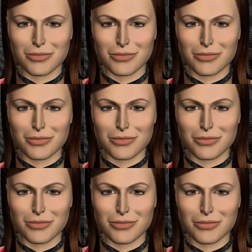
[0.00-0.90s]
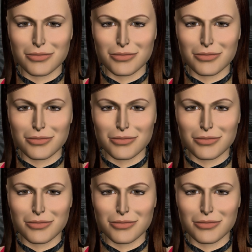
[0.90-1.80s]

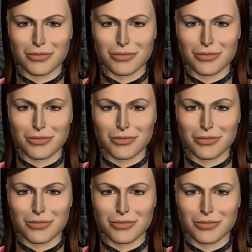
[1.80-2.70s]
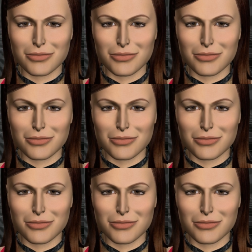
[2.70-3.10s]
[no speech]